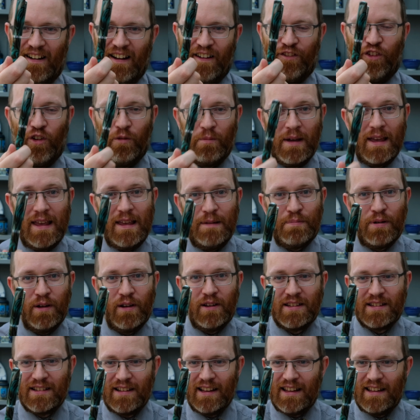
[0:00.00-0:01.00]
for me
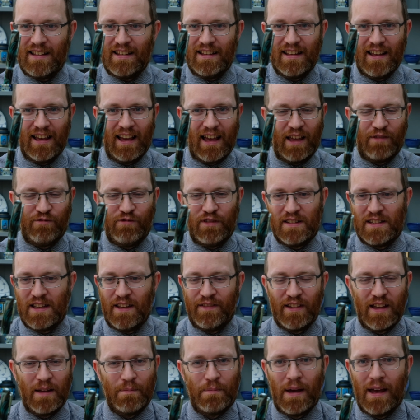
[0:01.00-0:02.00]
personally,
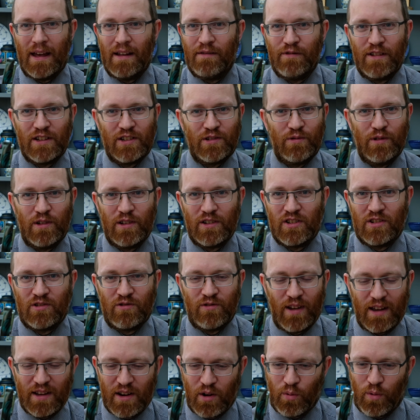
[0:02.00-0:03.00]
receiving a pen which works
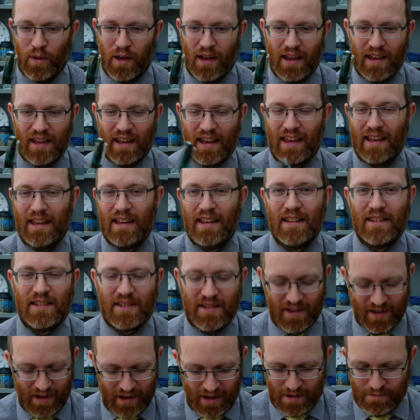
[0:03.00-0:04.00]
straight away
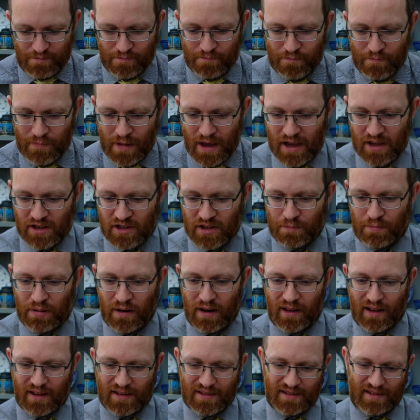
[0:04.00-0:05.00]
is a major
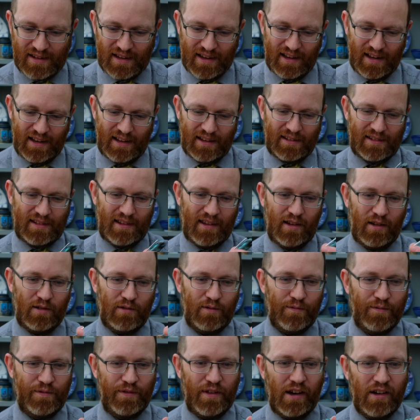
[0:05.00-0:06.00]
plus.
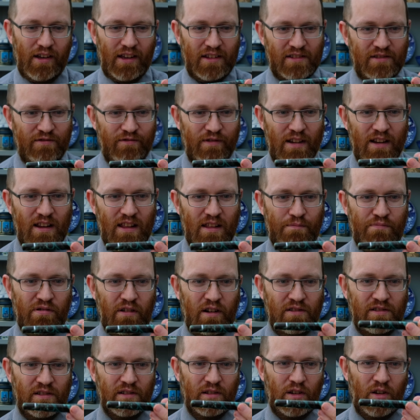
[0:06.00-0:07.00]
So that's really the
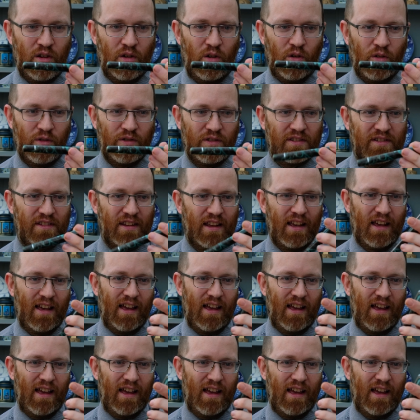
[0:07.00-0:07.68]
pros and cons.